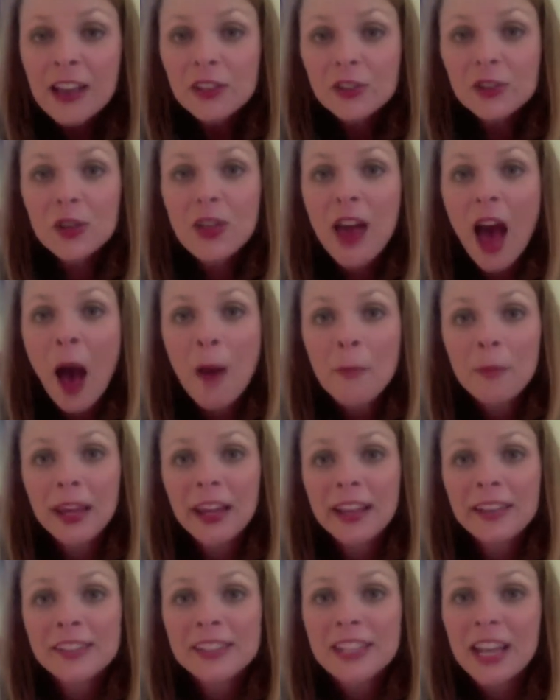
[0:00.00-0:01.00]
So that
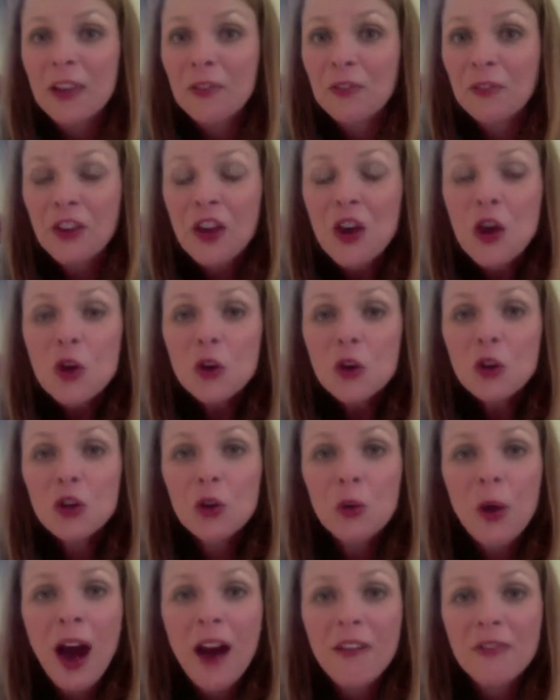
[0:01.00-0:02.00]
means if
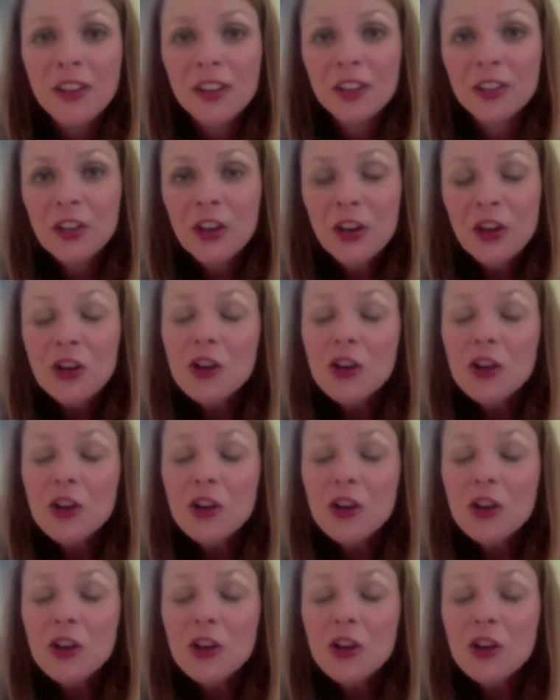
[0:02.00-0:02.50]
you have the